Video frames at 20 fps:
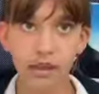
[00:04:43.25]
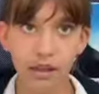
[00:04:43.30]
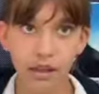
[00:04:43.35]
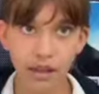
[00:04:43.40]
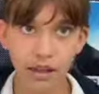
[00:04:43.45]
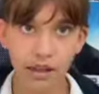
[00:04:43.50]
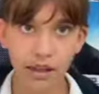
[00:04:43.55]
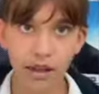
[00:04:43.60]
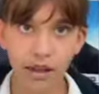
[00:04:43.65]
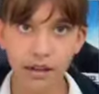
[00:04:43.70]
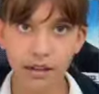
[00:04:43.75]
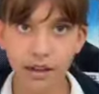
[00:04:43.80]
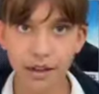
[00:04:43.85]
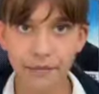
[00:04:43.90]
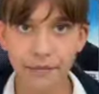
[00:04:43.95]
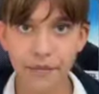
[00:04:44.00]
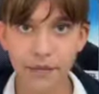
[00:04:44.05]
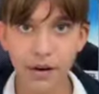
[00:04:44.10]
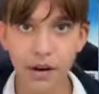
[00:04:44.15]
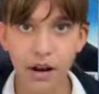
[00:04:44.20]
King
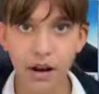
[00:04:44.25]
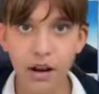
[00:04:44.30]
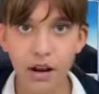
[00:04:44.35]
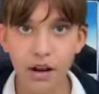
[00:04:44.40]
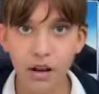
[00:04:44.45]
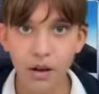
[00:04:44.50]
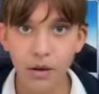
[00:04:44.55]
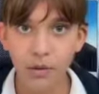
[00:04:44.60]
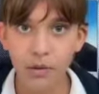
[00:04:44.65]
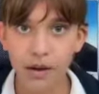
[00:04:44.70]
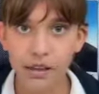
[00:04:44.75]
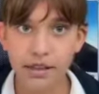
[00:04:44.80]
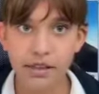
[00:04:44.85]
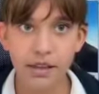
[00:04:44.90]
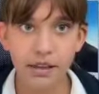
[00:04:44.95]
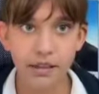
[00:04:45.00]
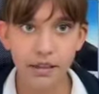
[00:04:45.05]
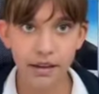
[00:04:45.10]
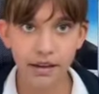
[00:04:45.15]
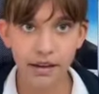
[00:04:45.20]
David was
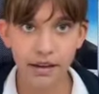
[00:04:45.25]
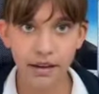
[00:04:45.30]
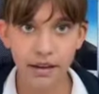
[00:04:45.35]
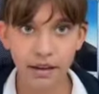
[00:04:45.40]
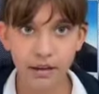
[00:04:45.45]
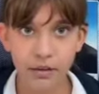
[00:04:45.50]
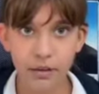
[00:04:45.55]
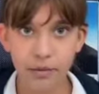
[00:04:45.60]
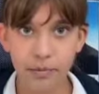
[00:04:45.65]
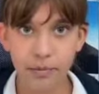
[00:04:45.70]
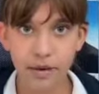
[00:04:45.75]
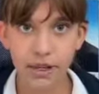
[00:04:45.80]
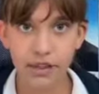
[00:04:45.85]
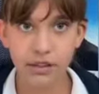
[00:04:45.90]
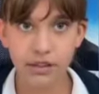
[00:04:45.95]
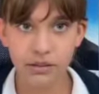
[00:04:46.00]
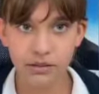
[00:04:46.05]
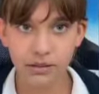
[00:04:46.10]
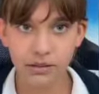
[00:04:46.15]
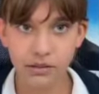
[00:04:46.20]
the king who made
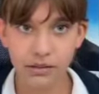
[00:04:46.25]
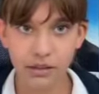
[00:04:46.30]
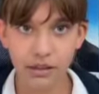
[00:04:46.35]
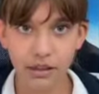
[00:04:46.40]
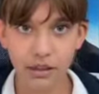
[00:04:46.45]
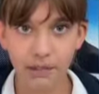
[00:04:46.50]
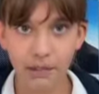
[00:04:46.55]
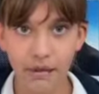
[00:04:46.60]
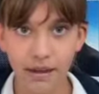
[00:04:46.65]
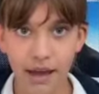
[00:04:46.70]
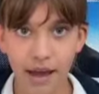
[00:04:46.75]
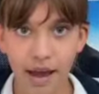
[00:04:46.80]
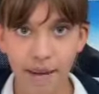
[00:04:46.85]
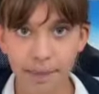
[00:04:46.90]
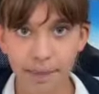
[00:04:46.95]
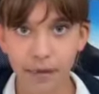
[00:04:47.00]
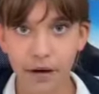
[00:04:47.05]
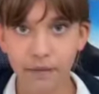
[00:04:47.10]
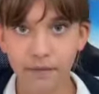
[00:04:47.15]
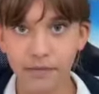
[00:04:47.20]
Jerusalem the
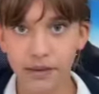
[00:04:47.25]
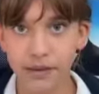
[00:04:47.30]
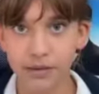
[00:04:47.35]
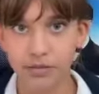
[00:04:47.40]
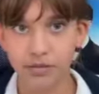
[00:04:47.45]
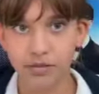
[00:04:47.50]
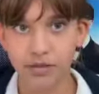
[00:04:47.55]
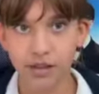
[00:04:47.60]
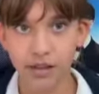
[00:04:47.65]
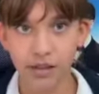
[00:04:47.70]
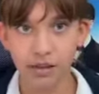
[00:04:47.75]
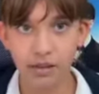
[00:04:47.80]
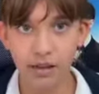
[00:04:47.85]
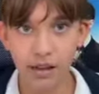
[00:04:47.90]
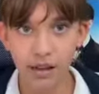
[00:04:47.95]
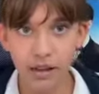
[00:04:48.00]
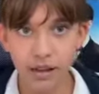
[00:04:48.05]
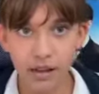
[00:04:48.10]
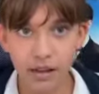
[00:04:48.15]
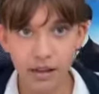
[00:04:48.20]
capital of Israel.
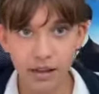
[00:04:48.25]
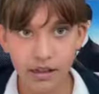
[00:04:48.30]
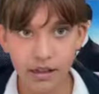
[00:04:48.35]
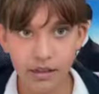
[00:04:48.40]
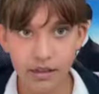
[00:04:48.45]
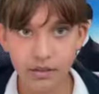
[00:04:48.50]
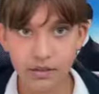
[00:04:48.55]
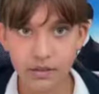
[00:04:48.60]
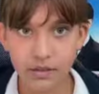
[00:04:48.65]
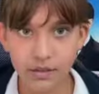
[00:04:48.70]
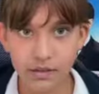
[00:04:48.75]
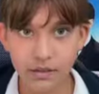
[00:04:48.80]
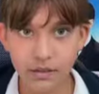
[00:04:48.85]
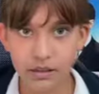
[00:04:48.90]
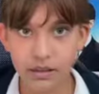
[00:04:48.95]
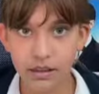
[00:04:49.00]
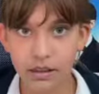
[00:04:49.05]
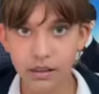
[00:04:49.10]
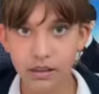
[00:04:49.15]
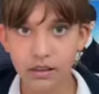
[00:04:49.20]
Is
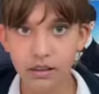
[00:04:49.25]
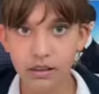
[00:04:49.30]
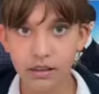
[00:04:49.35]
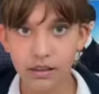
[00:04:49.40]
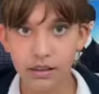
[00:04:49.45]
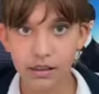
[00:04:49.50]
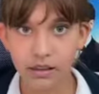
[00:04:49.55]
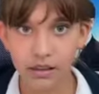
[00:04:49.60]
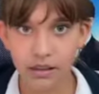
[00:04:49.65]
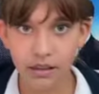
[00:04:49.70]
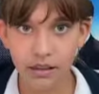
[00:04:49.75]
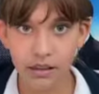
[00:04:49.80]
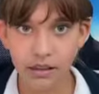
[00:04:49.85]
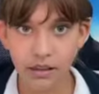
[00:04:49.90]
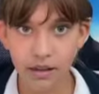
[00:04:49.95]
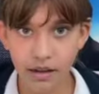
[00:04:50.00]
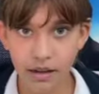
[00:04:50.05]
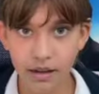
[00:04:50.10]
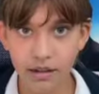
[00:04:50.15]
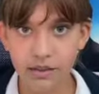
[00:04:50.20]
there,
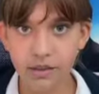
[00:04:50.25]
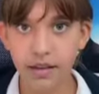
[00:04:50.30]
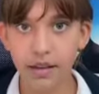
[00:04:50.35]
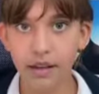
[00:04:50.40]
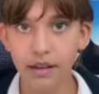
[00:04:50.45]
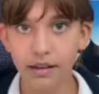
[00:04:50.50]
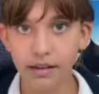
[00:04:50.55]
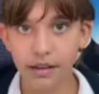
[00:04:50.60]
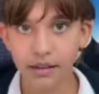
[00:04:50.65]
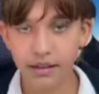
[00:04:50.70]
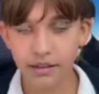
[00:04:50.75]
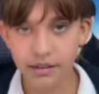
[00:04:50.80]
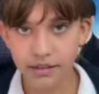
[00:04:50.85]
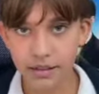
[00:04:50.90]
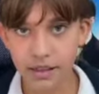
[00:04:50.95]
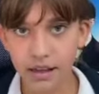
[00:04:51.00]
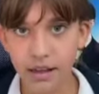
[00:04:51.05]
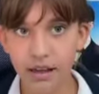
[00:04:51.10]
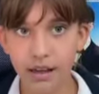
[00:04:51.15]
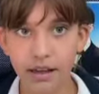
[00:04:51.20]
there is a
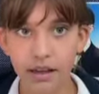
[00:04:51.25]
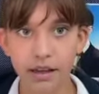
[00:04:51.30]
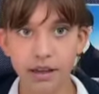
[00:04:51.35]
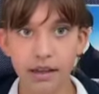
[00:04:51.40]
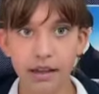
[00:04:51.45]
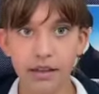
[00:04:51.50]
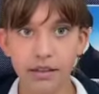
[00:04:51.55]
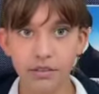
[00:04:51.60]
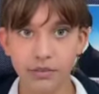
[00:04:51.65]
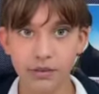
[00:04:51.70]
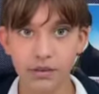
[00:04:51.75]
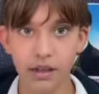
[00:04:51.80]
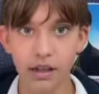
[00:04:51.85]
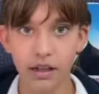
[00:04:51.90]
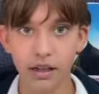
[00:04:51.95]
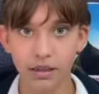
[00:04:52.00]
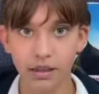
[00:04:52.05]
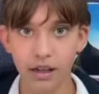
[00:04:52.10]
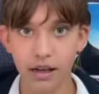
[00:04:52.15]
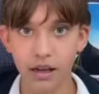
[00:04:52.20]
city in Israel
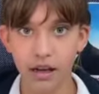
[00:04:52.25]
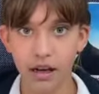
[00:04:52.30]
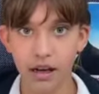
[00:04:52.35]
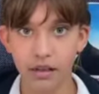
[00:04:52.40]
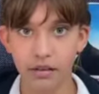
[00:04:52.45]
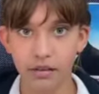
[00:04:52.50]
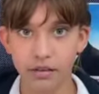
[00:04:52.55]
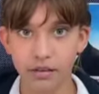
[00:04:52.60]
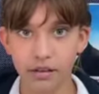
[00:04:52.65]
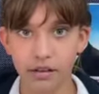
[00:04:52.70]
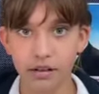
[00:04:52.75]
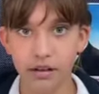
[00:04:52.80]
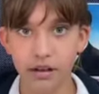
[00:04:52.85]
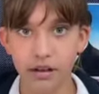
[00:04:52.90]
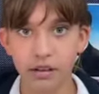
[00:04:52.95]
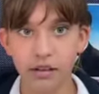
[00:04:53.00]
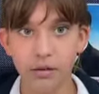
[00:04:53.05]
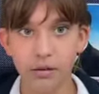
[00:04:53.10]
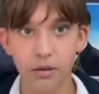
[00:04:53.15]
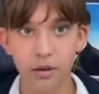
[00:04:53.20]
unlike other
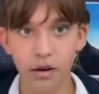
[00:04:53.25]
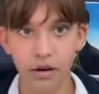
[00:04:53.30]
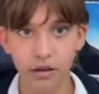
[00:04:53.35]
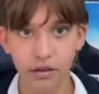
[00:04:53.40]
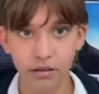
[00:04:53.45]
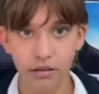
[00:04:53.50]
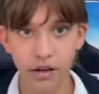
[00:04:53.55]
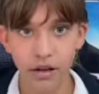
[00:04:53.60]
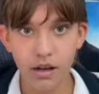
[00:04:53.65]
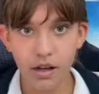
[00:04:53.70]
in the world.